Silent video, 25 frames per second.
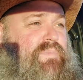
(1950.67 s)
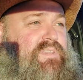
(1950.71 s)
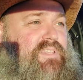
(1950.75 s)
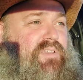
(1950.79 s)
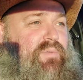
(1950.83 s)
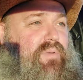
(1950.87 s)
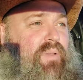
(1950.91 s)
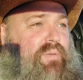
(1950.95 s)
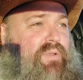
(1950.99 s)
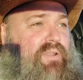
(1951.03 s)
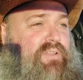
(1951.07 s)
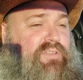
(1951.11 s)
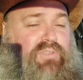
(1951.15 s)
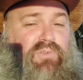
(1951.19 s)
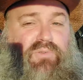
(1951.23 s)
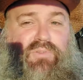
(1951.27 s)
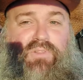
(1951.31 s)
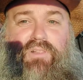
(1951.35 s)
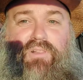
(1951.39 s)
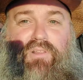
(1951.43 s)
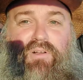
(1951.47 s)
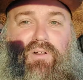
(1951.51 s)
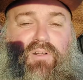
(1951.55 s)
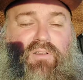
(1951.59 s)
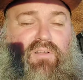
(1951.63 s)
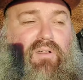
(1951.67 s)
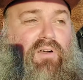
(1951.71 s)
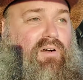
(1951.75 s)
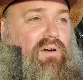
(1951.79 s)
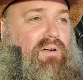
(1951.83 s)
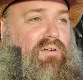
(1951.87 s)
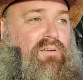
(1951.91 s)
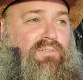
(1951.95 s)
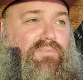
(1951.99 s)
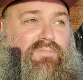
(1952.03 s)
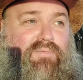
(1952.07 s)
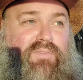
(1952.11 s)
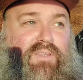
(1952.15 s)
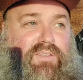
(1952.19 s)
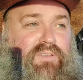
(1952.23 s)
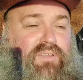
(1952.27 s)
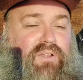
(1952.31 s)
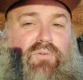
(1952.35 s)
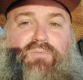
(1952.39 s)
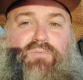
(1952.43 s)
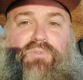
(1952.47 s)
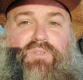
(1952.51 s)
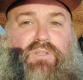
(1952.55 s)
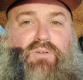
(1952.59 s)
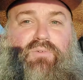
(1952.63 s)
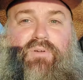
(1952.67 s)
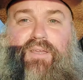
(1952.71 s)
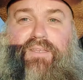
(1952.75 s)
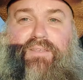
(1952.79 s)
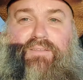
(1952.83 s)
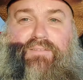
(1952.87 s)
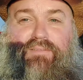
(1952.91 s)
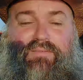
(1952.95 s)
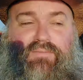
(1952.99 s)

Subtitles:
to be able to do the long haul, then don't do it.